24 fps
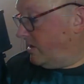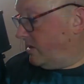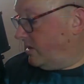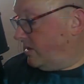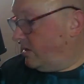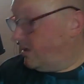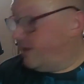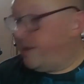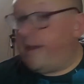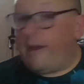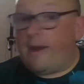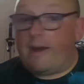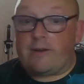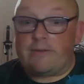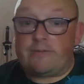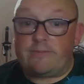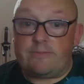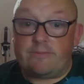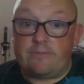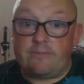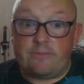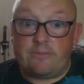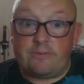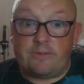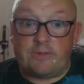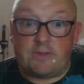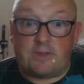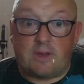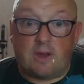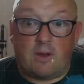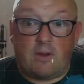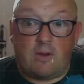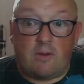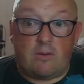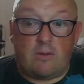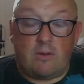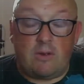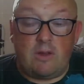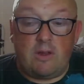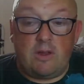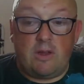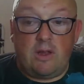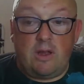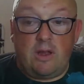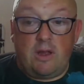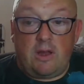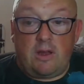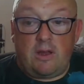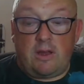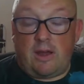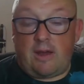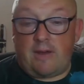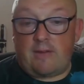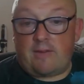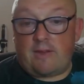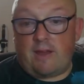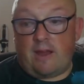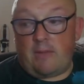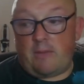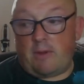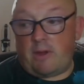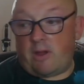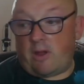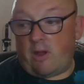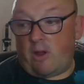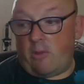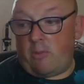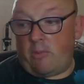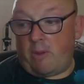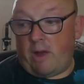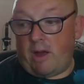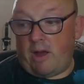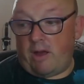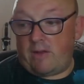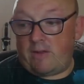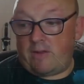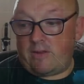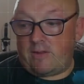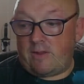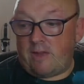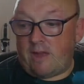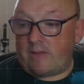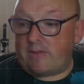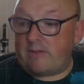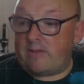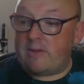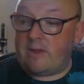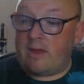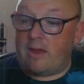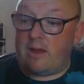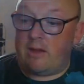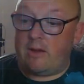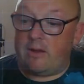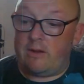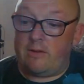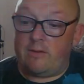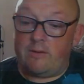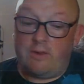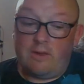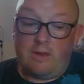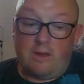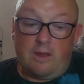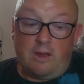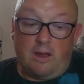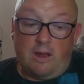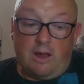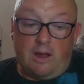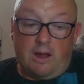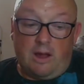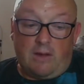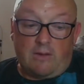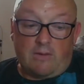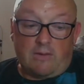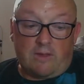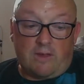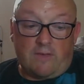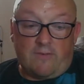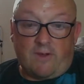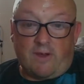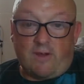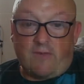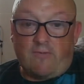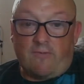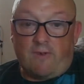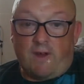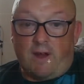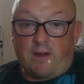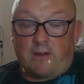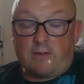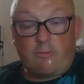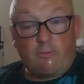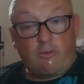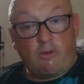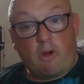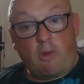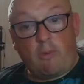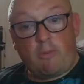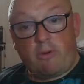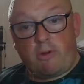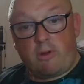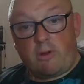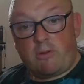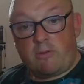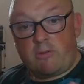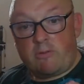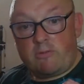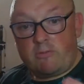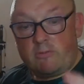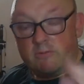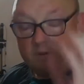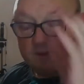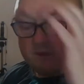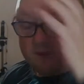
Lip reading: yeah, so next time I go past the entertainer, I'll see if I can find a proper sea